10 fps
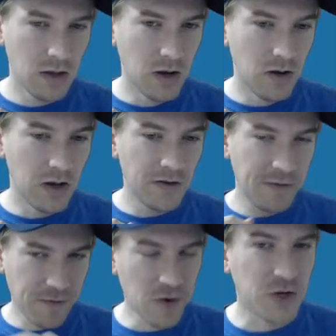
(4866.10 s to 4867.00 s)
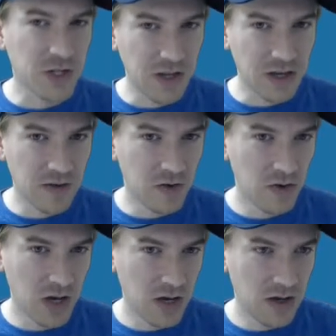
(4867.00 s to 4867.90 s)
at first, like if
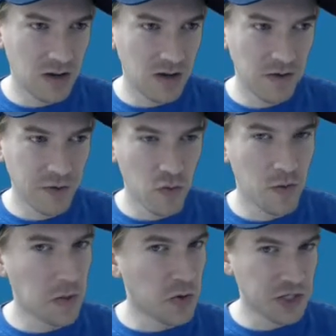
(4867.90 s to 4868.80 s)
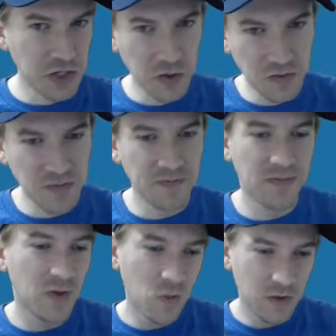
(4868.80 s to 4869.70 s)
you remember Doom,
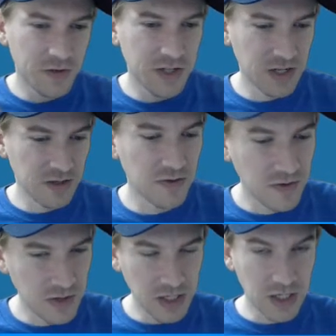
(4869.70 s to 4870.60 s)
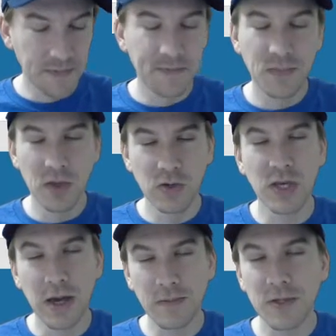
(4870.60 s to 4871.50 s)
Wolfenstein 3D, those
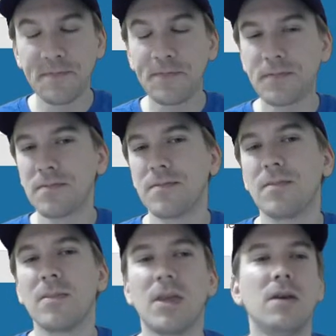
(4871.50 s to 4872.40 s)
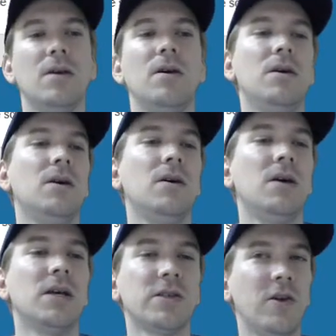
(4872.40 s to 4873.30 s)
games,
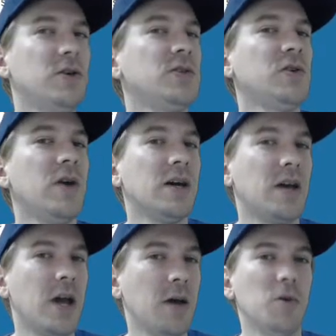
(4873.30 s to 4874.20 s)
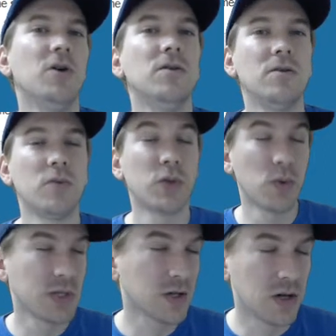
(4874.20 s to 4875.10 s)
as long as you had ammo, which
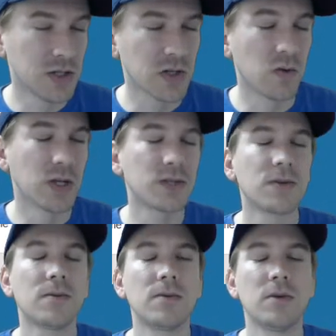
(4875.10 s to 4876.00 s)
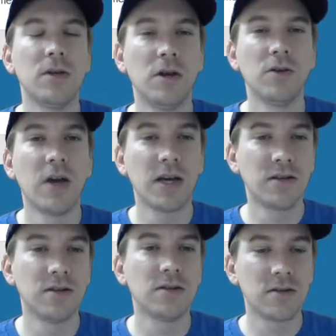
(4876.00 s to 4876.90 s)
was a consequence, you had
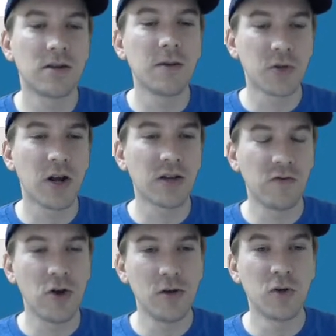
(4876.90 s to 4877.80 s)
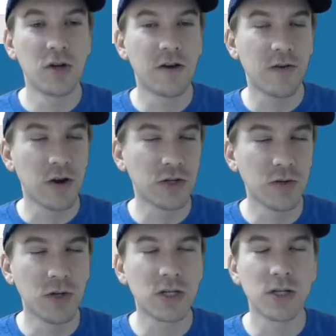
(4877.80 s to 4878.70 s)
to keep track of your ammo, not fire too
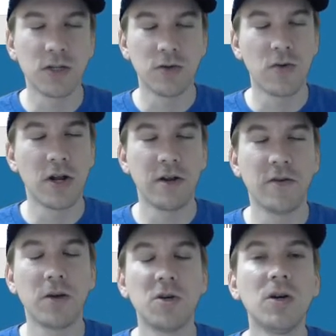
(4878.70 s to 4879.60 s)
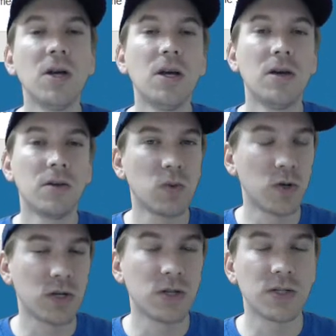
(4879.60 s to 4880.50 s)
much because you'd run out of ammo. It's
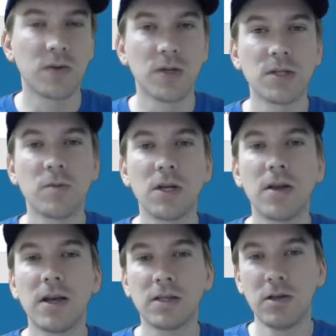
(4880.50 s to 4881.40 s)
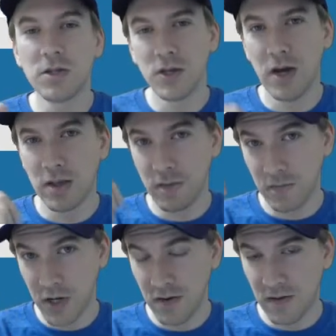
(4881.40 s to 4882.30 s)
one consequence, but as long as you had the
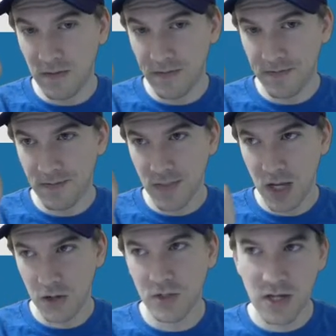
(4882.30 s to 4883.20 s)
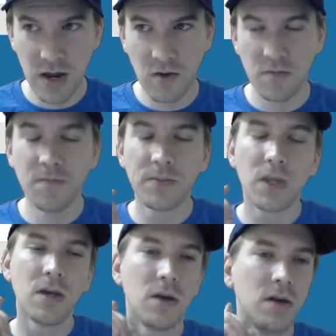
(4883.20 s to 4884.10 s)
button held down,
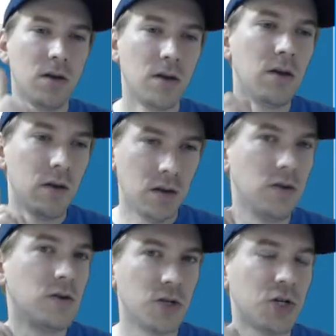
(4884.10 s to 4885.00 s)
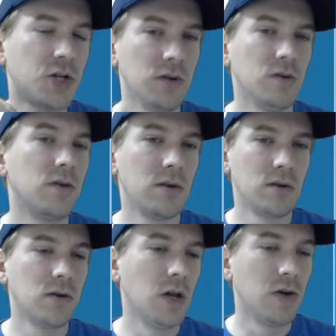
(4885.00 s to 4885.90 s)
you could shoot,
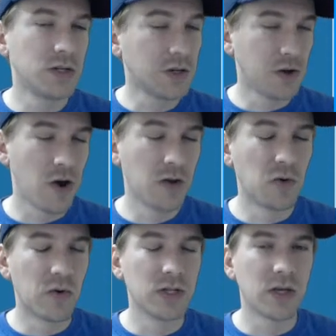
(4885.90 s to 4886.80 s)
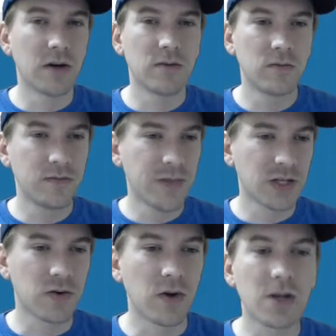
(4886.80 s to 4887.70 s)
until your ammo runs out. That's
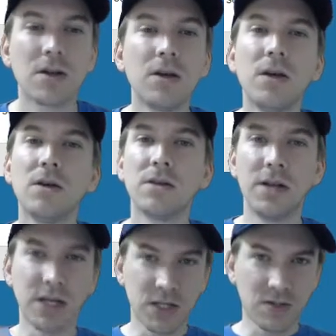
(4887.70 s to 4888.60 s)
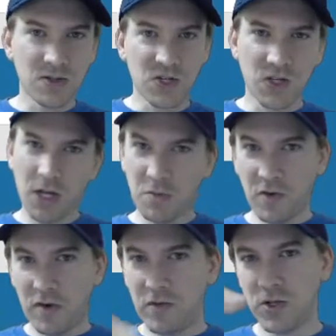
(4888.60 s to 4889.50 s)
great. The next step of
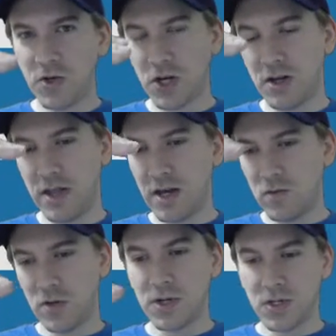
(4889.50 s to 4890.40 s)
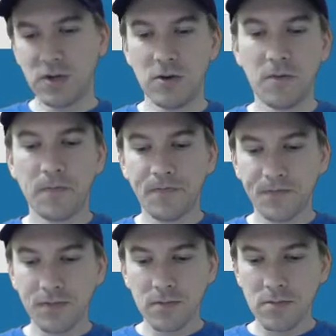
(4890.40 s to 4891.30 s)
evolution in that was to
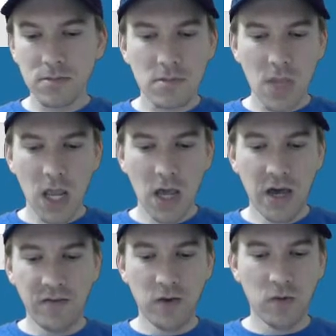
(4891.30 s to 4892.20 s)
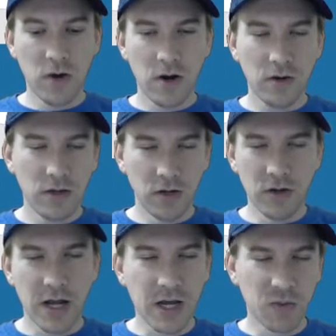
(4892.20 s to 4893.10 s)
have it where,
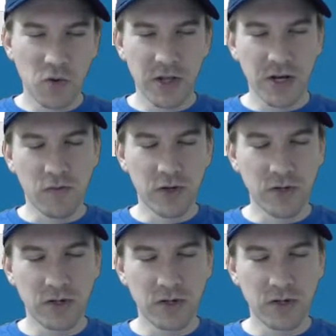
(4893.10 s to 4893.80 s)
it acts more like a real